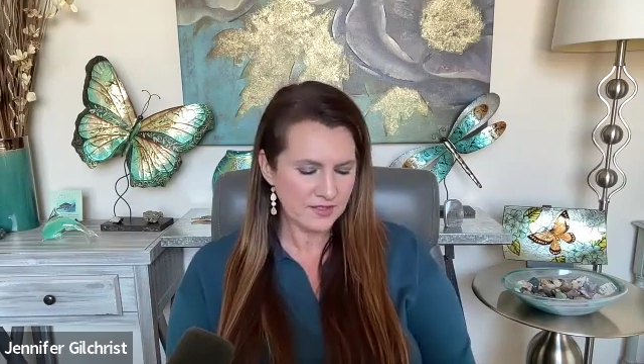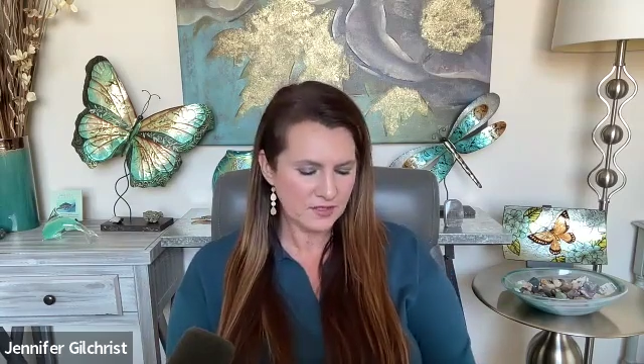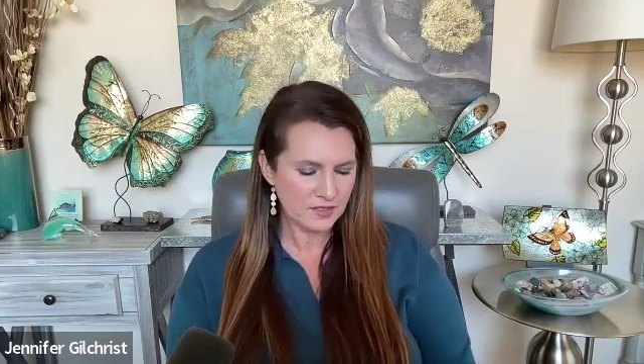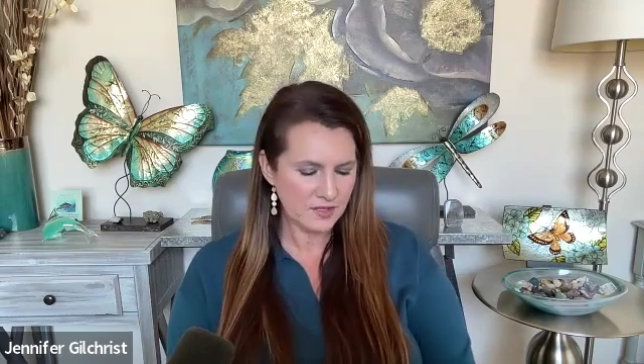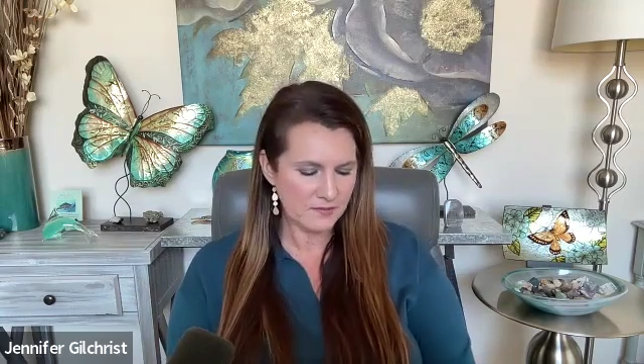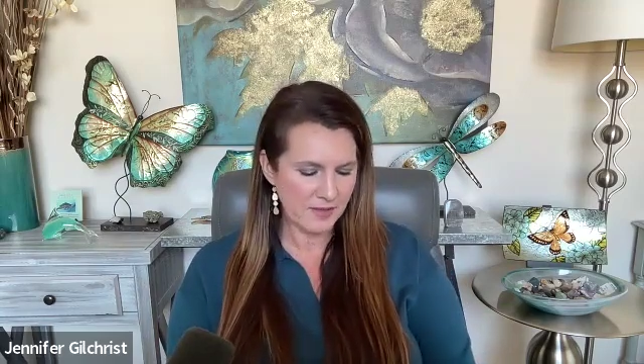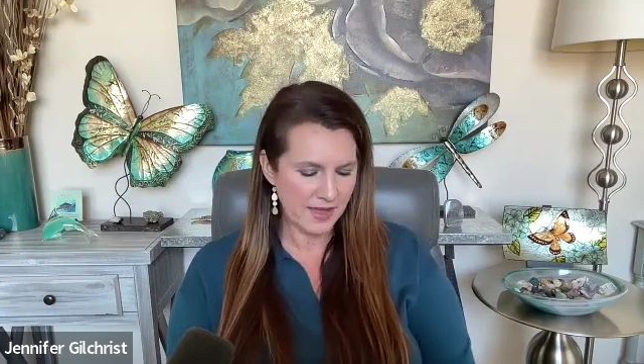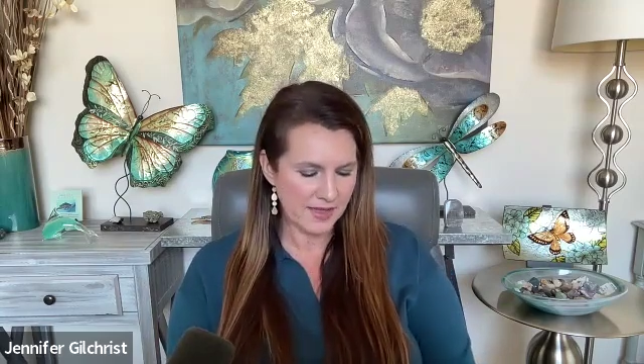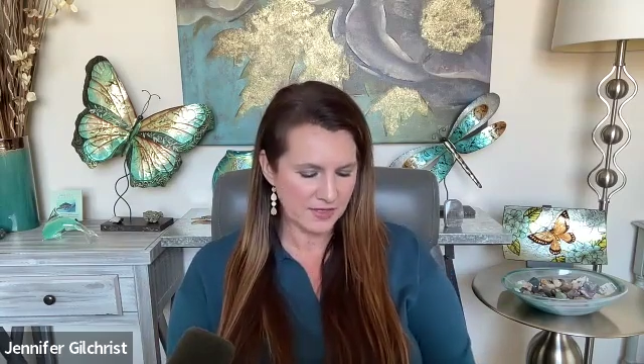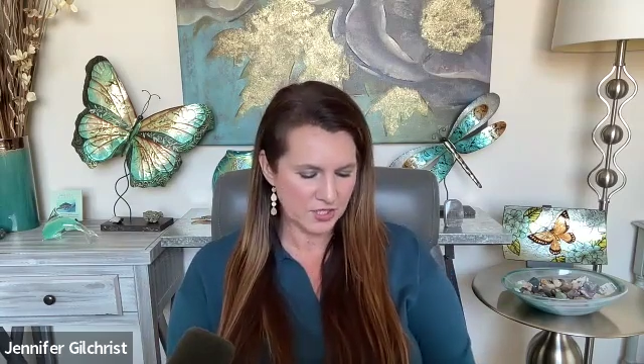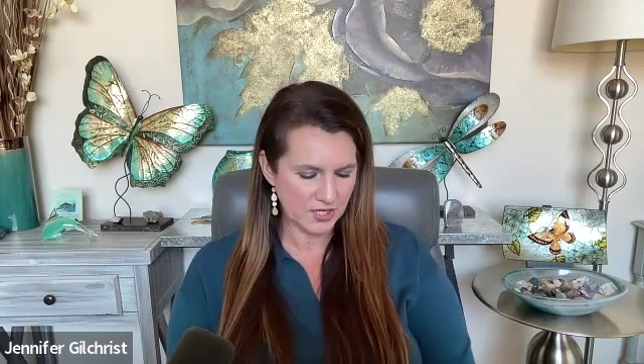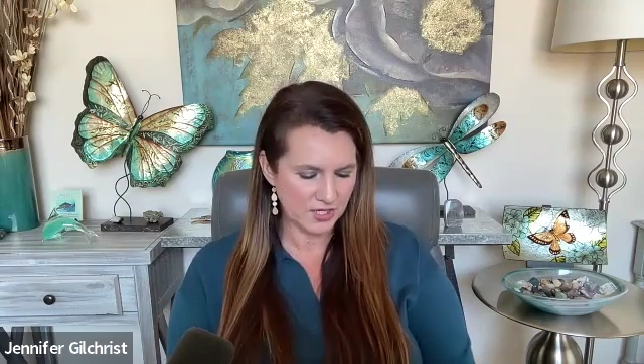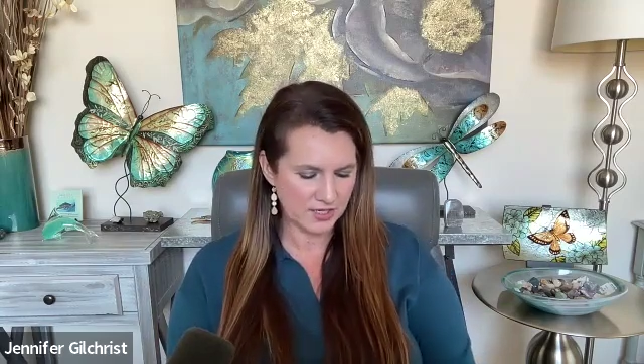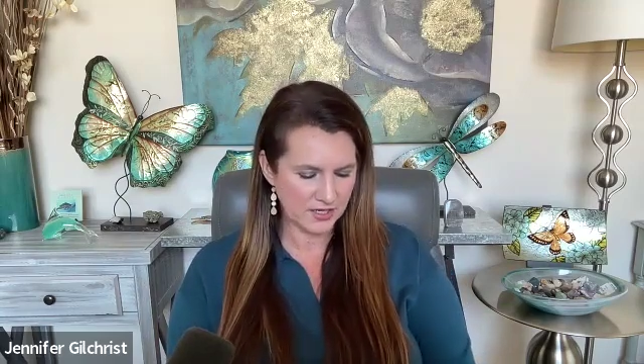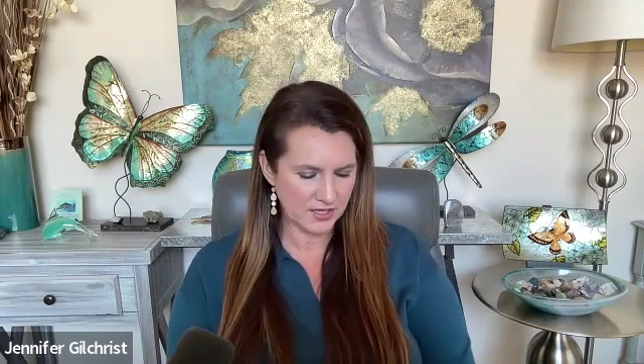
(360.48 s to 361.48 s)
Into the
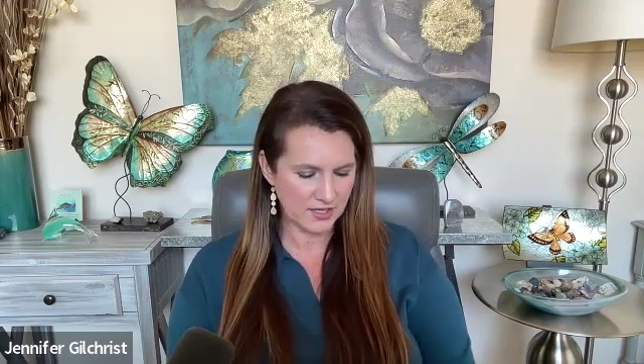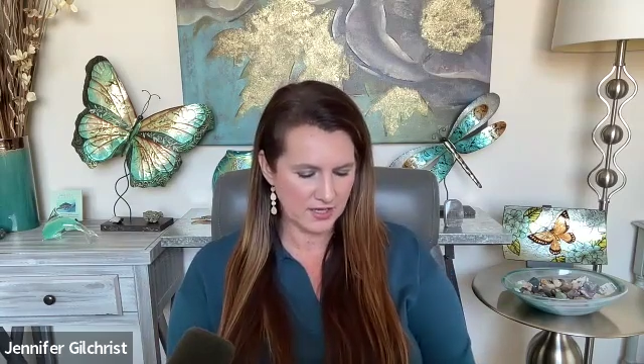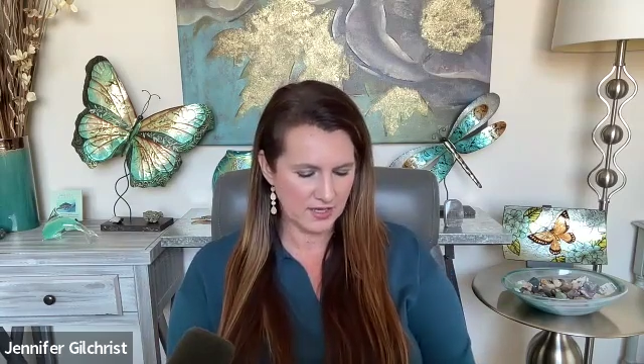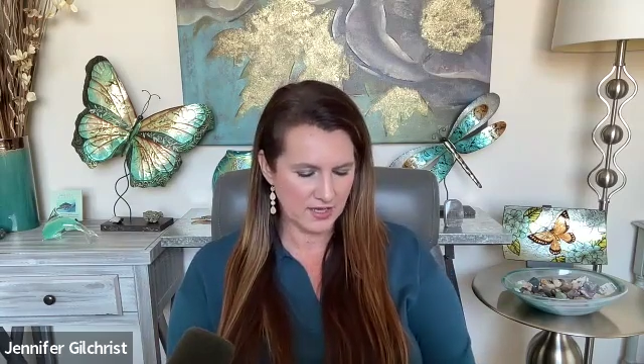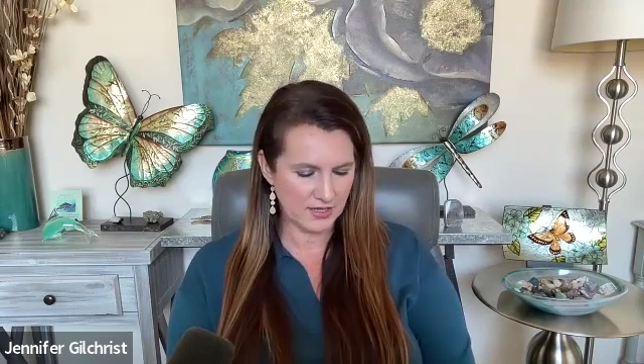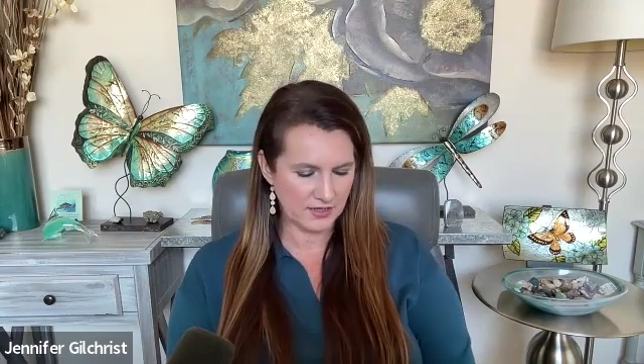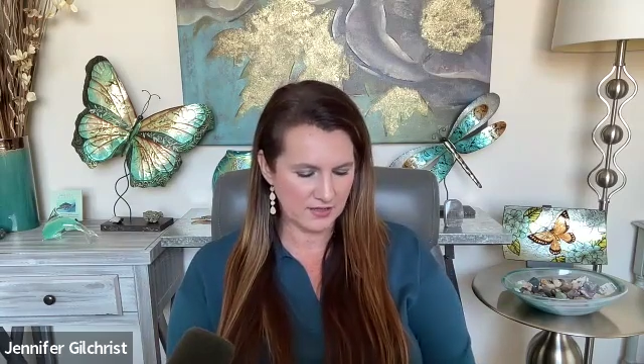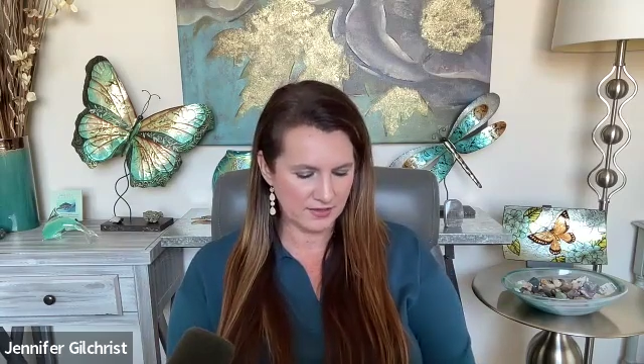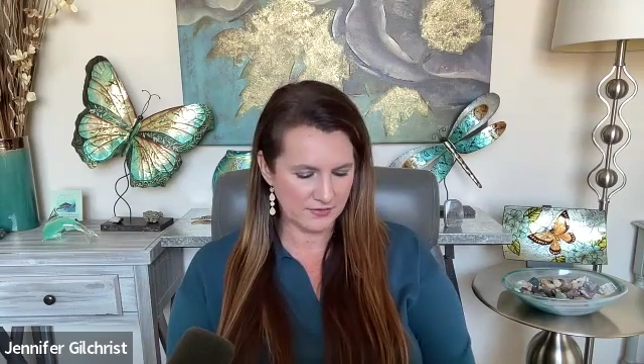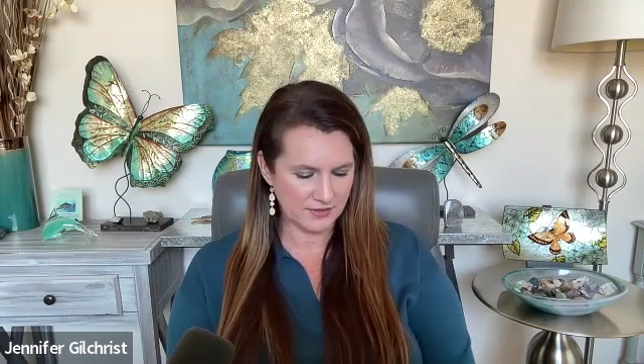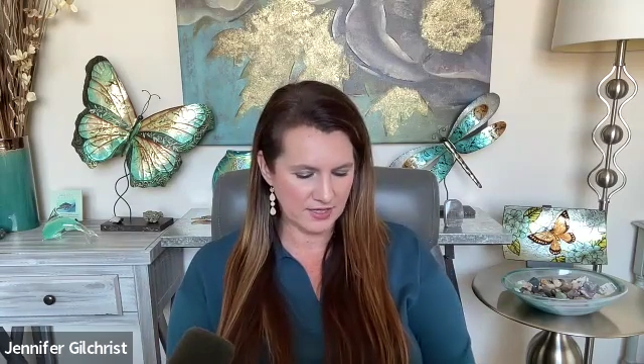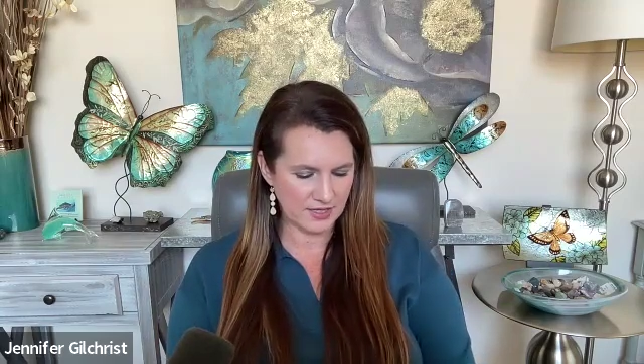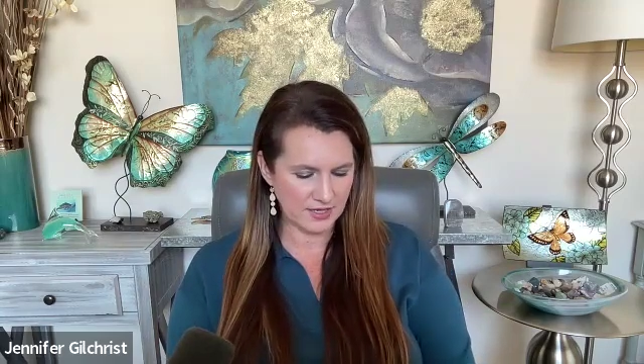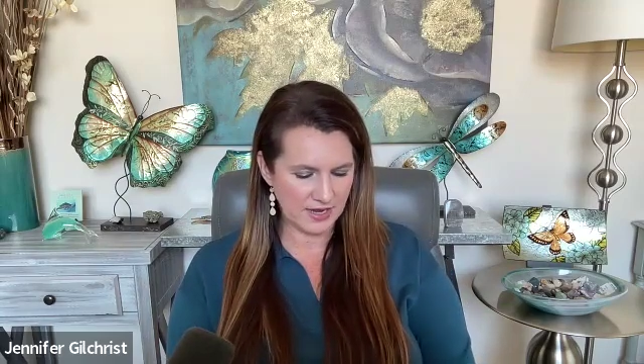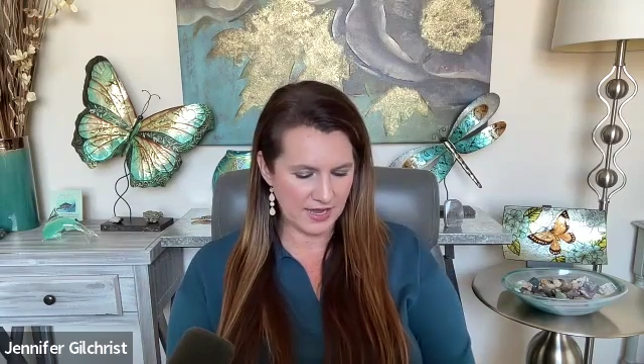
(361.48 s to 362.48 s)
magic.
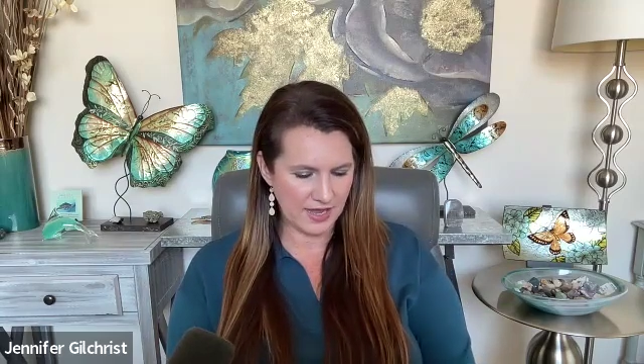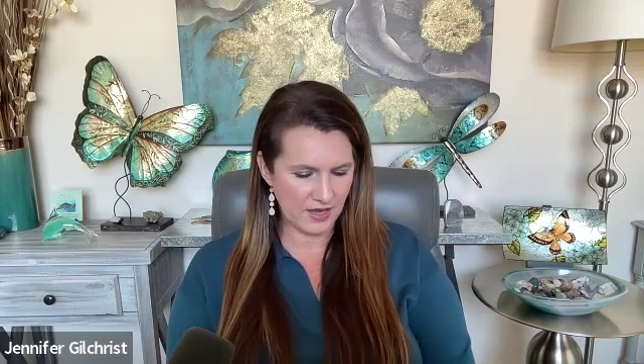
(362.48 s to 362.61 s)
Live in the